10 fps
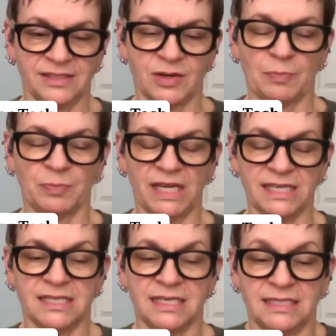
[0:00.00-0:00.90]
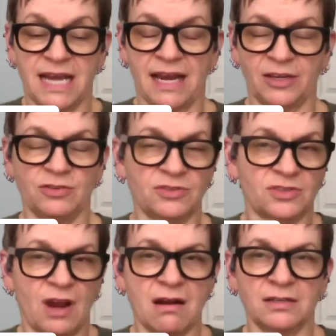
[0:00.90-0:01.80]
Is there a place in tech
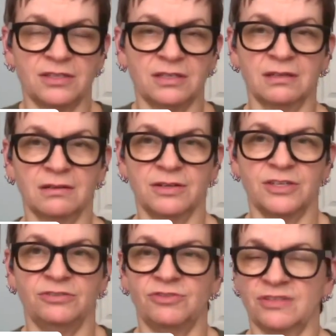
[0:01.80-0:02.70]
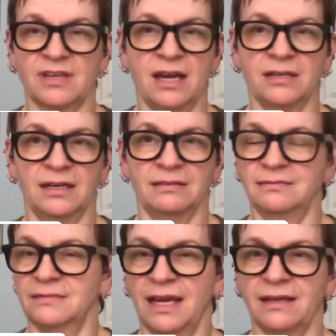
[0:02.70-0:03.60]
you start, or do you just kind
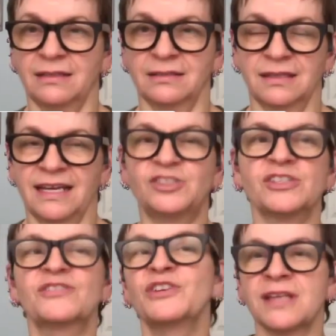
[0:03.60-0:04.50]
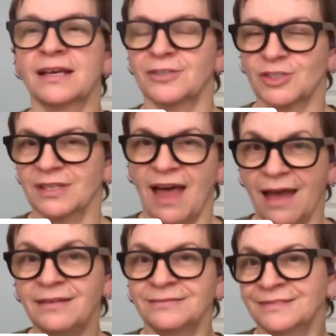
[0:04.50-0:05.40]
of like, it just feels like there's a
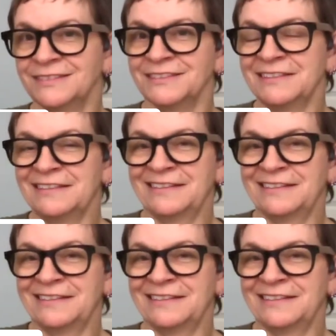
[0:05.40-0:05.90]
lot?